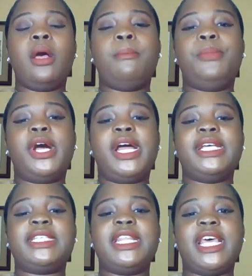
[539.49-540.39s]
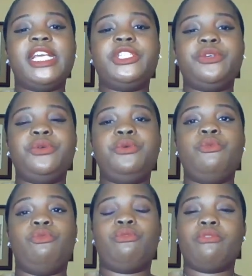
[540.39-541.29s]
But they
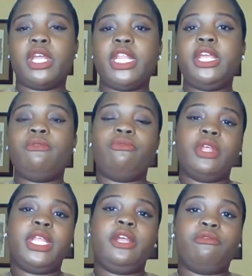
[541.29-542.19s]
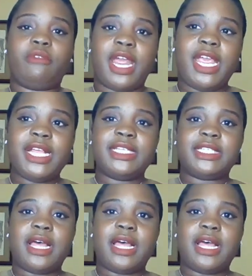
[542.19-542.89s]
do really, really great